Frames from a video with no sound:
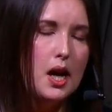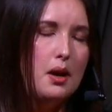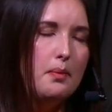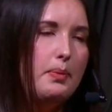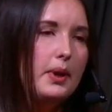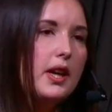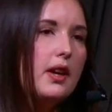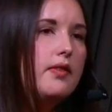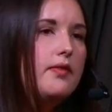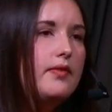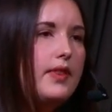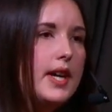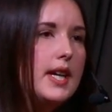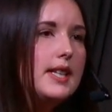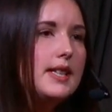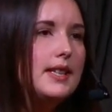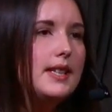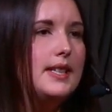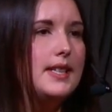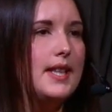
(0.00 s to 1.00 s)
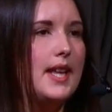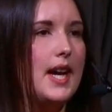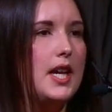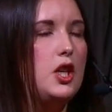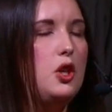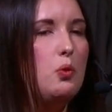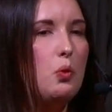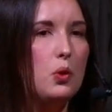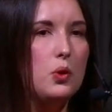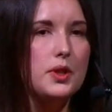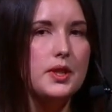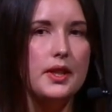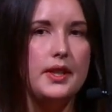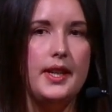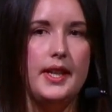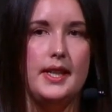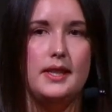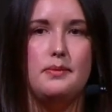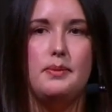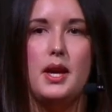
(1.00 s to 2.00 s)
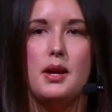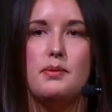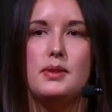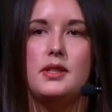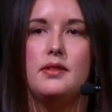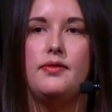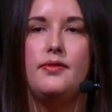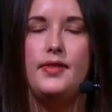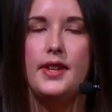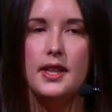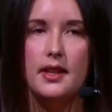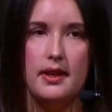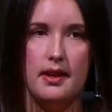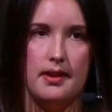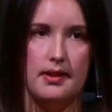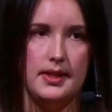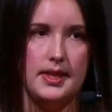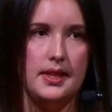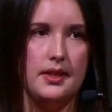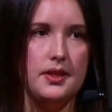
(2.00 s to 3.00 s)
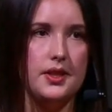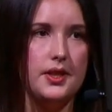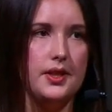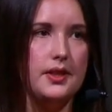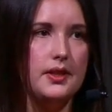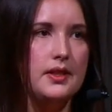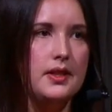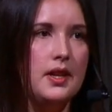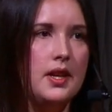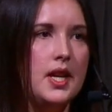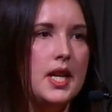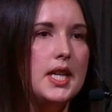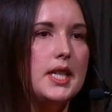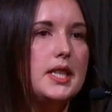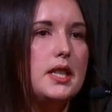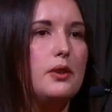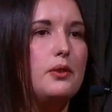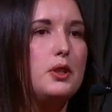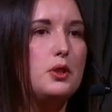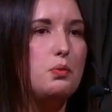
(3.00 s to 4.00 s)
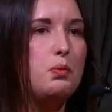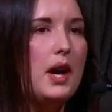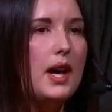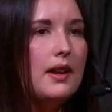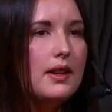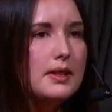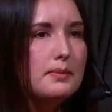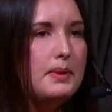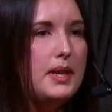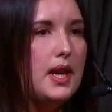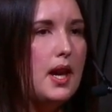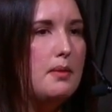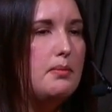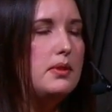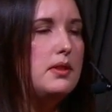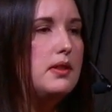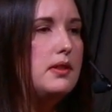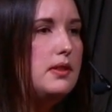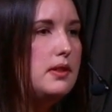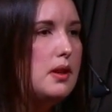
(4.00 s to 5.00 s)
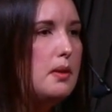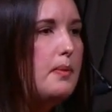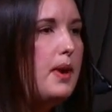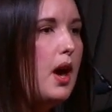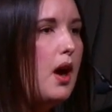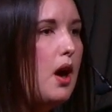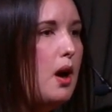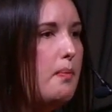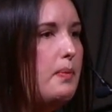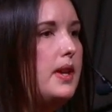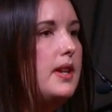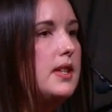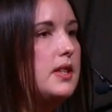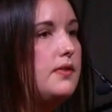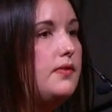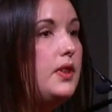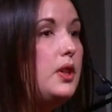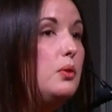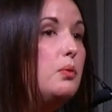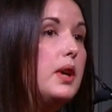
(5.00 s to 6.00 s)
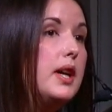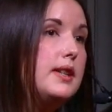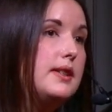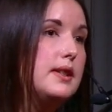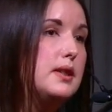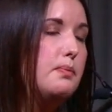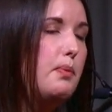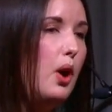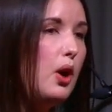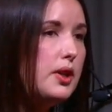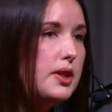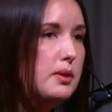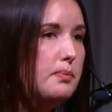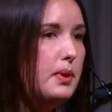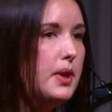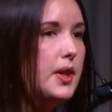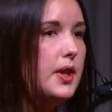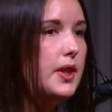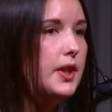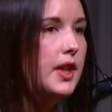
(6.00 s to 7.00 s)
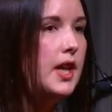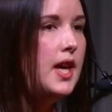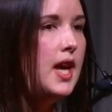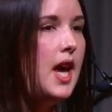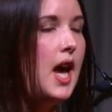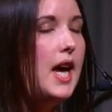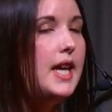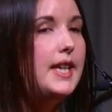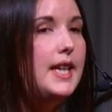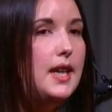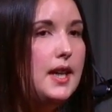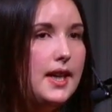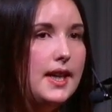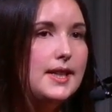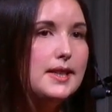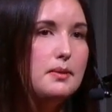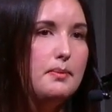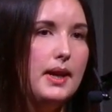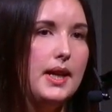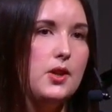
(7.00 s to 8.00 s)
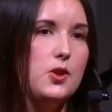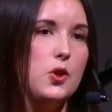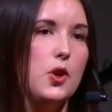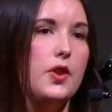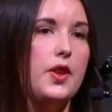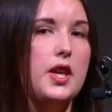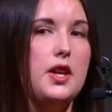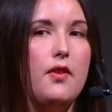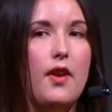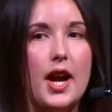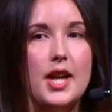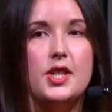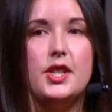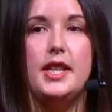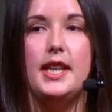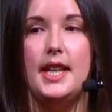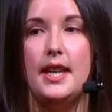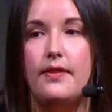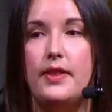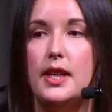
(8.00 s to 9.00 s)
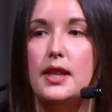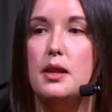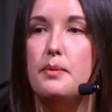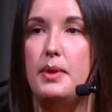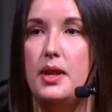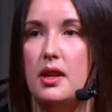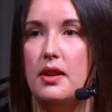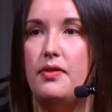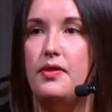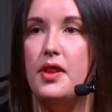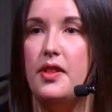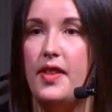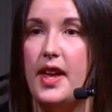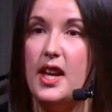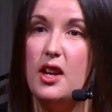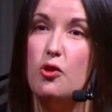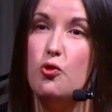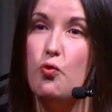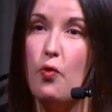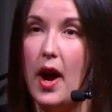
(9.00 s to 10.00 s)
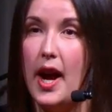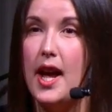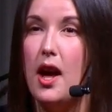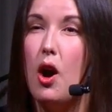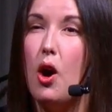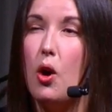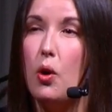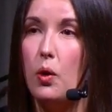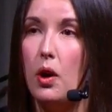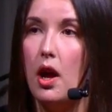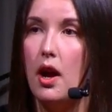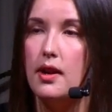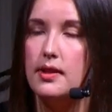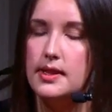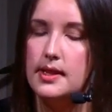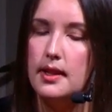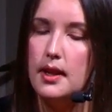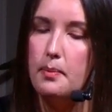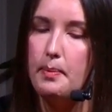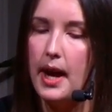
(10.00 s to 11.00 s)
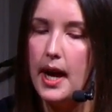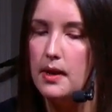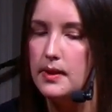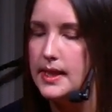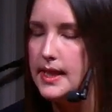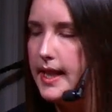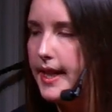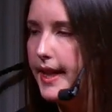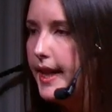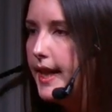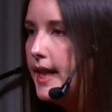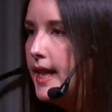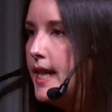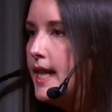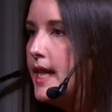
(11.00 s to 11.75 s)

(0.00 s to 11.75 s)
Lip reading: But conversely to that, you also need to be able to fill an article. So as well as being able to sum it up in as few words as possible, you need to make sure that you're actually giving them enough that they can write a whole article about it.